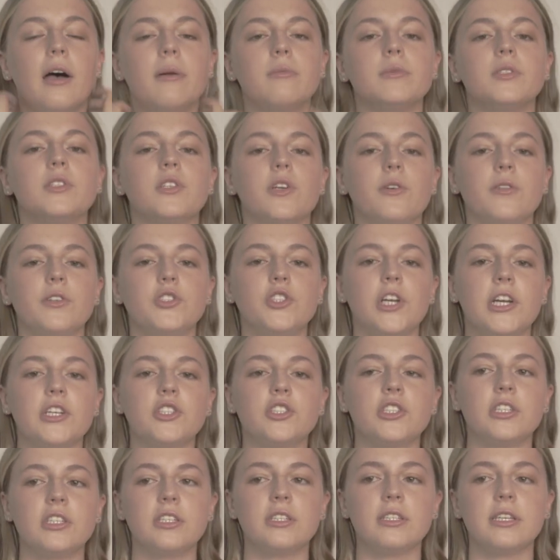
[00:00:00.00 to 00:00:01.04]
So
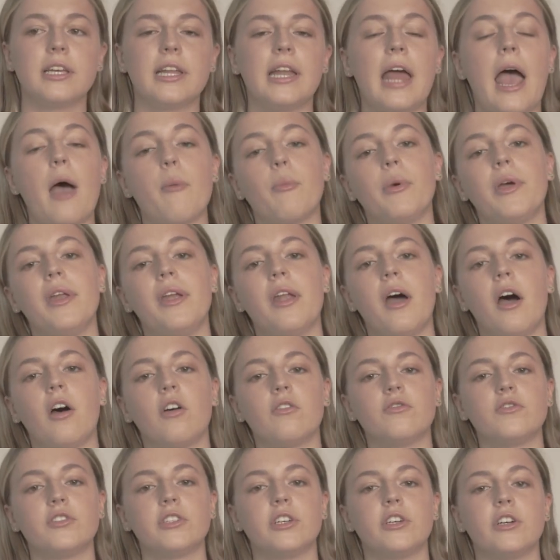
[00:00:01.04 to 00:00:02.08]
rejection can happen
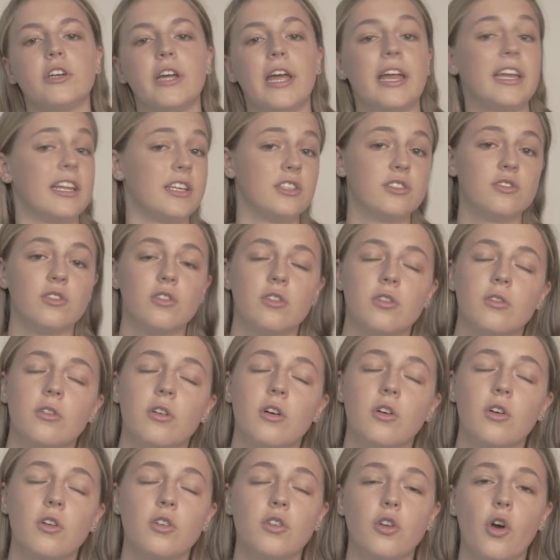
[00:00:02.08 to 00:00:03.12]
after any sort
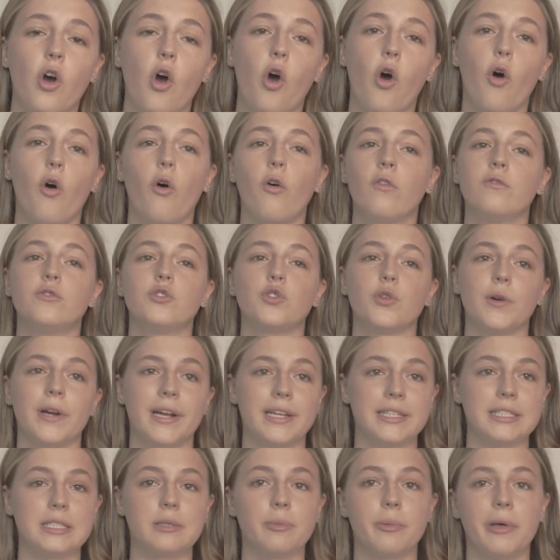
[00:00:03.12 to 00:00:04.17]
of
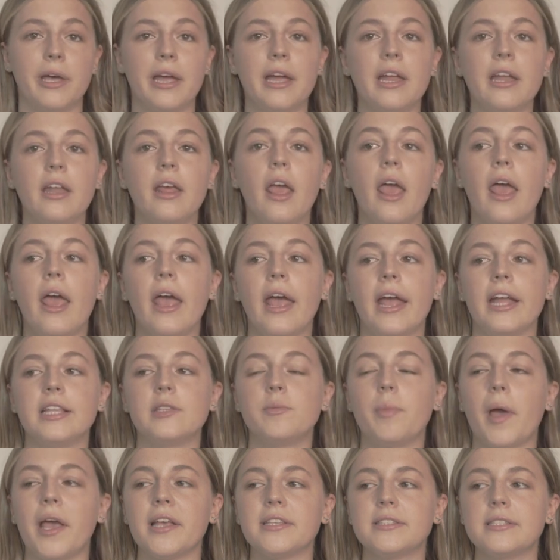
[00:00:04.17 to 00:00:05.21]
transplant.
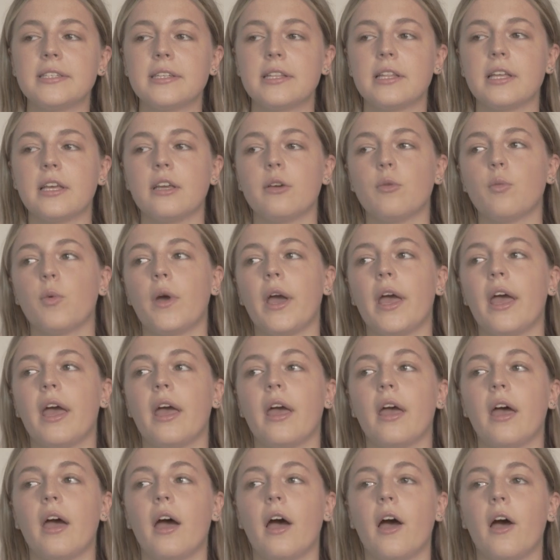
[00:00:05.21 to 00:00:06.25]
It's basically
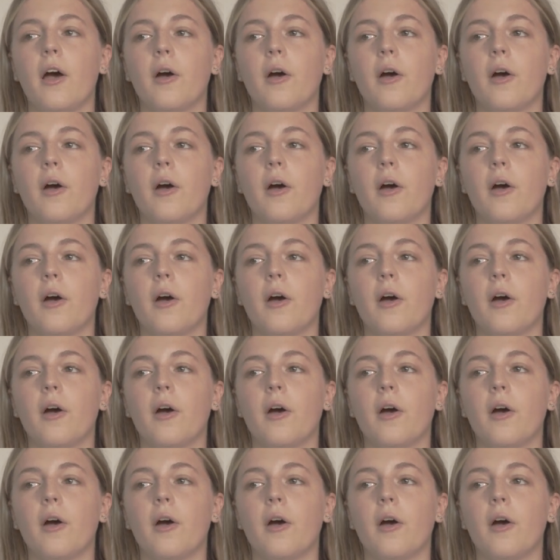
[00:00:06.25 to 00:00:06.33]
where